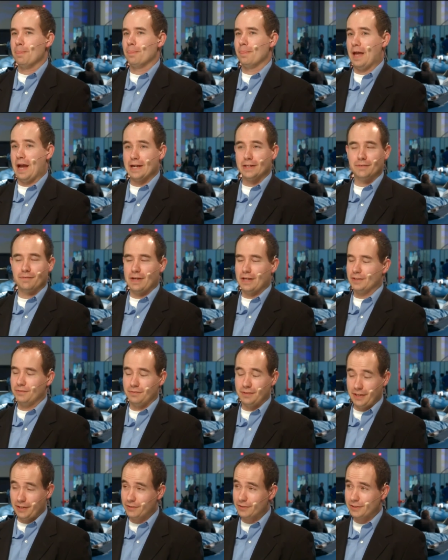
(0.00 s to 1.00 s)
The
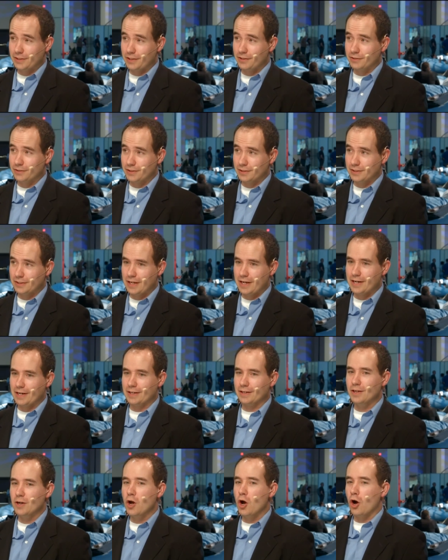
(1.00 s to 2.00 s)
active-active data center is
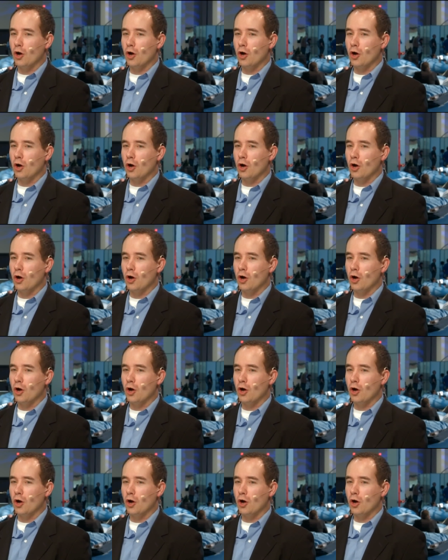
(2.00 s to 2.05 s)
exciting.